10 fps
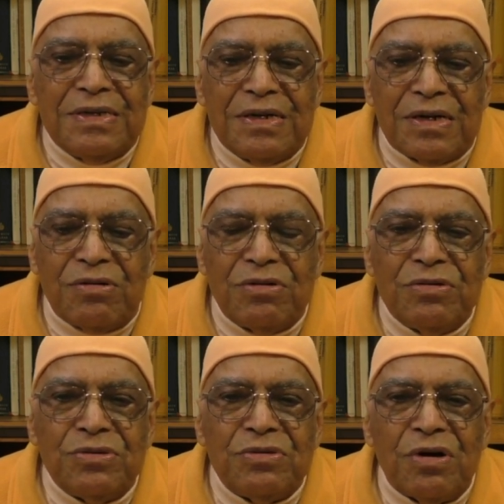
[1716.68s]

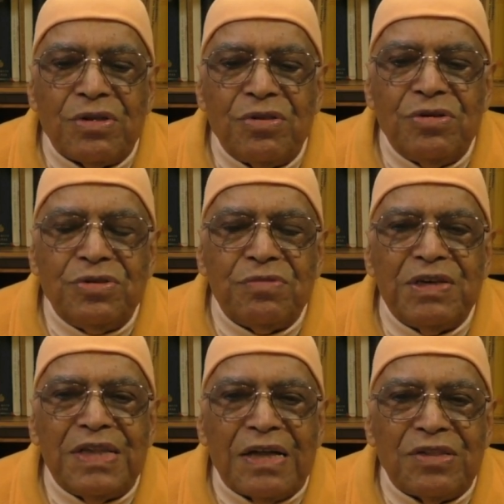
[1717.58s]
according to Advaita
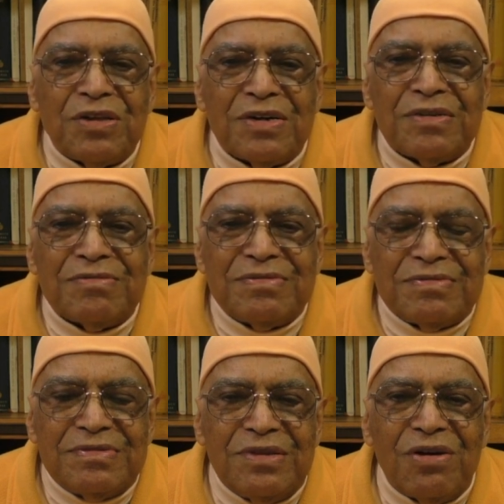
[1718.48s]
Vedanta,
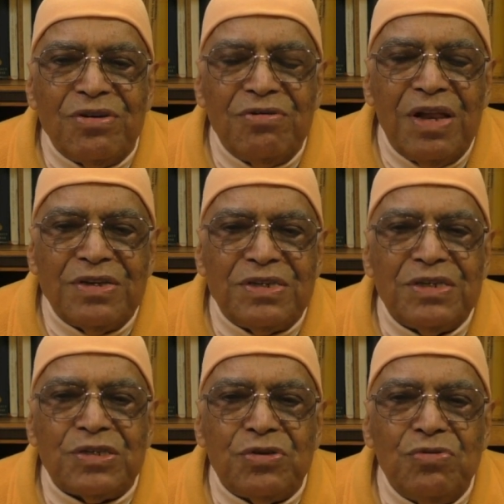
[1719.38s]

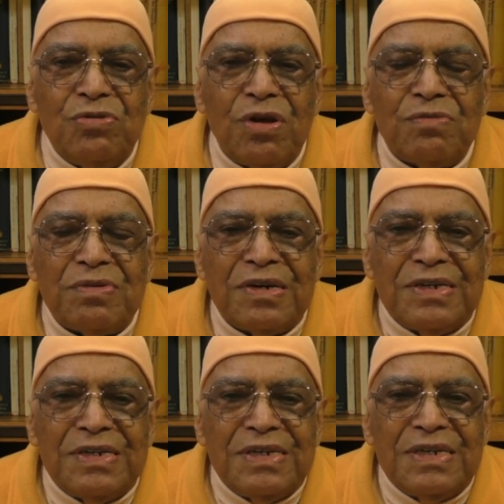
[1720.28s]
non-dualistic school of
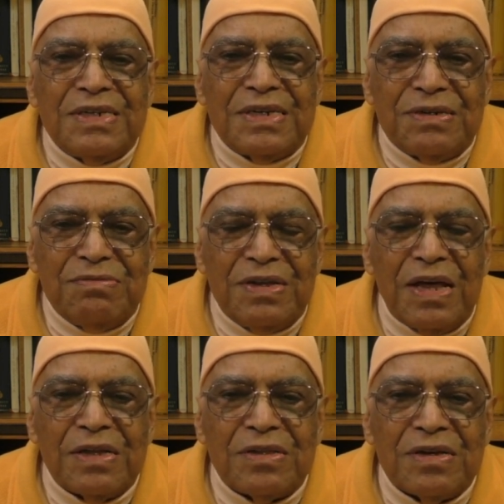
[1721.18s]

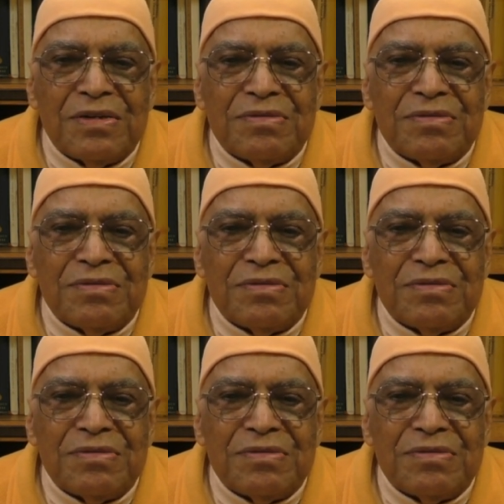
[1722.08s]
Vedanta,